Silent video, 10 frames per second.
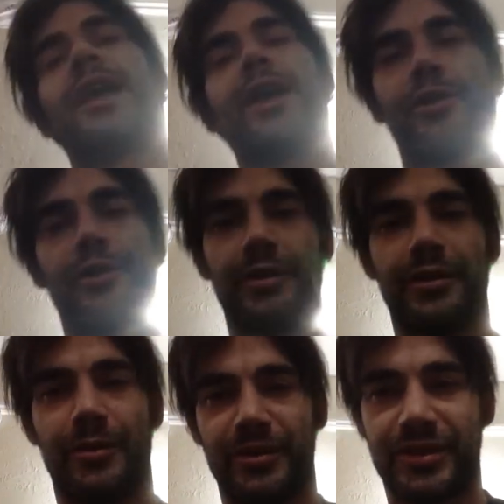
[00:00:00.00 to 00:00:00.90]
letter
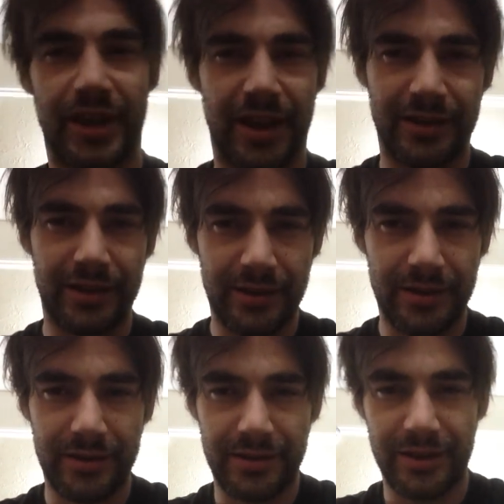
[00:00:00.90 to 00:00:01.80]
that was sent
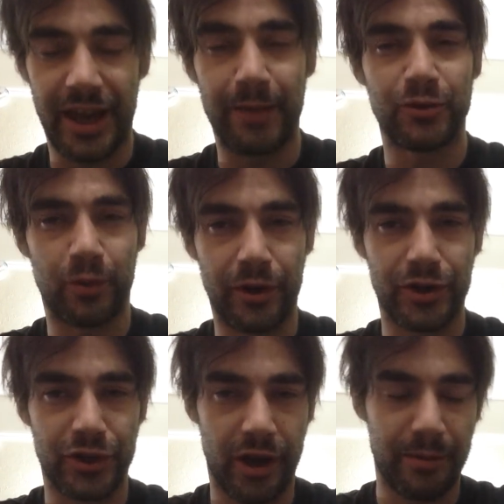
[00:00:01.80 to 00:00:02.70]
to Games
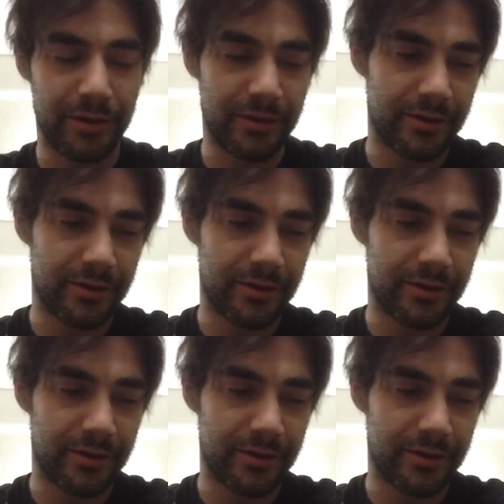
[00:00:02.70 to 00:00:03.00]
Workshop,